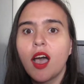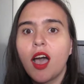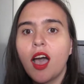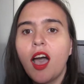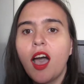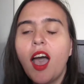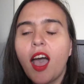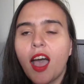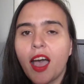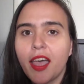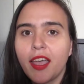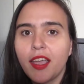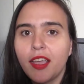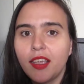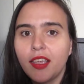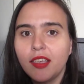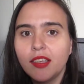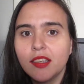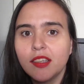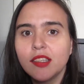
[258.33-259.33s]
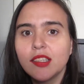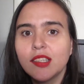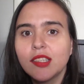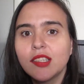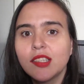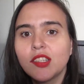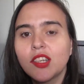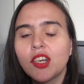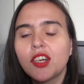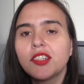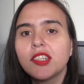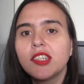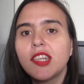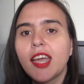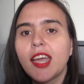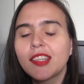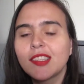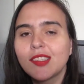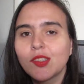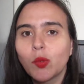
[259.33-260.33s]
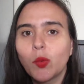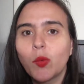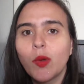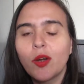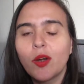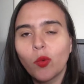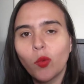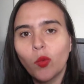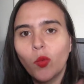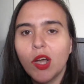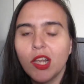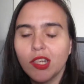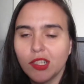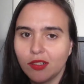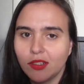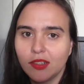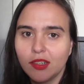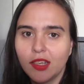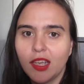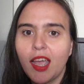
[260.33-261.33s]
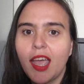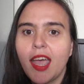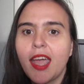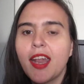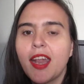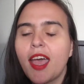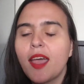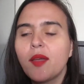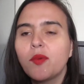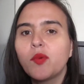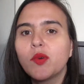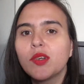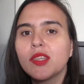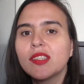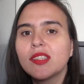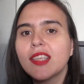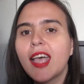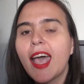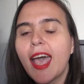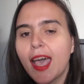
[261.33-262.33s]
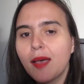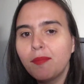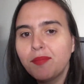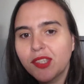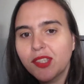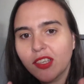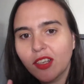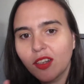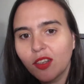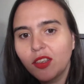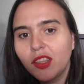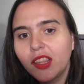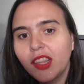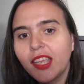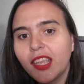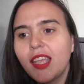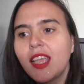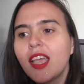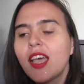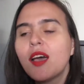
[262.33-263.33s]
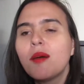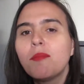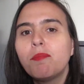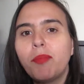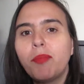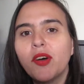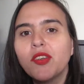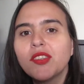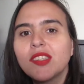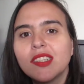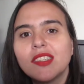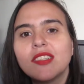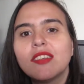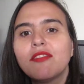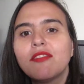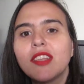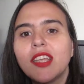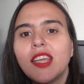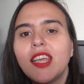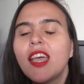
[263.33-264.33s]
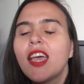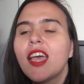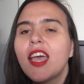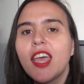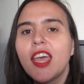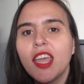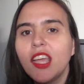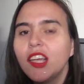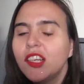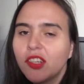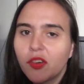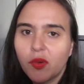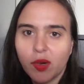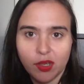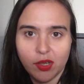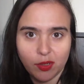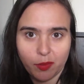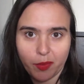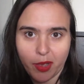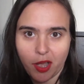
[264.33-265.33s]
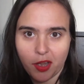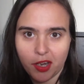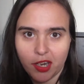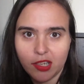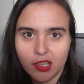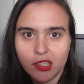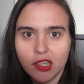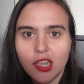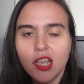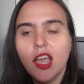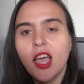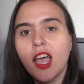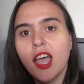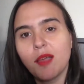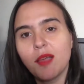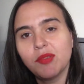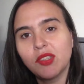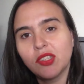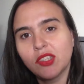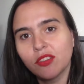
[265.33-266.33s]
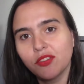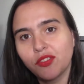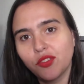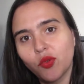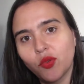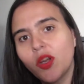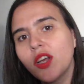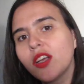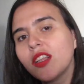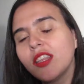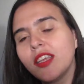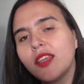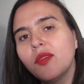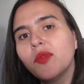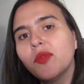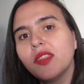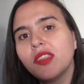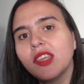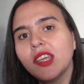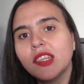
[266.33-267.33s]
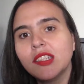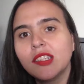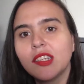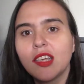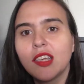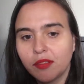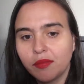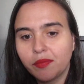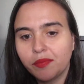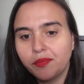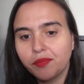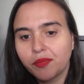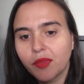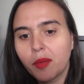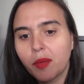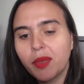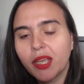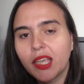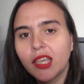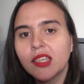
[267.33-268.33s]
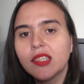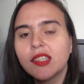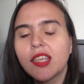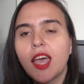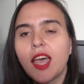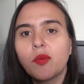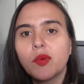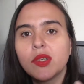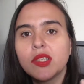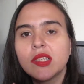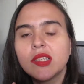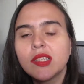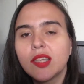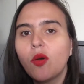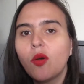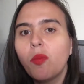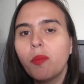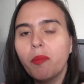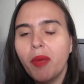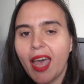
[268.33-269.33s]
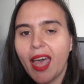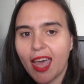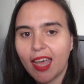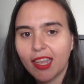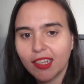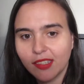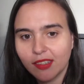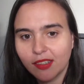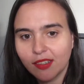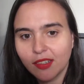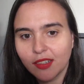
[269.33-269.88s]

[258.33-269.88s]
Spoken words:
I started at square one and I was absolutely, positively ignorant about it. I'm still struggling with it because I was so bad